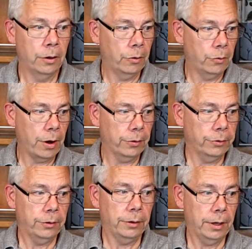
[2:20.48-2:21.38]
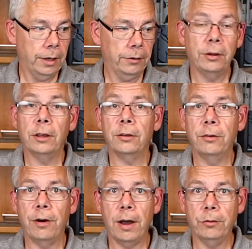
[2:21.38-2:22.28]
around
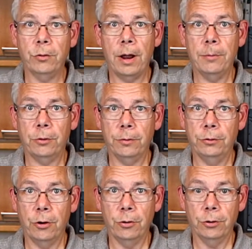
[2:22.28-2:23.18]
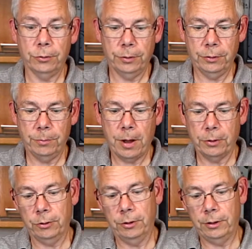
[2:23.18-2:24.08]
65 grams of yogurt, is
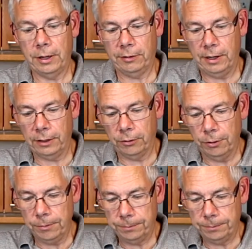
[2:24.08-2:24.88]
about a deciliter.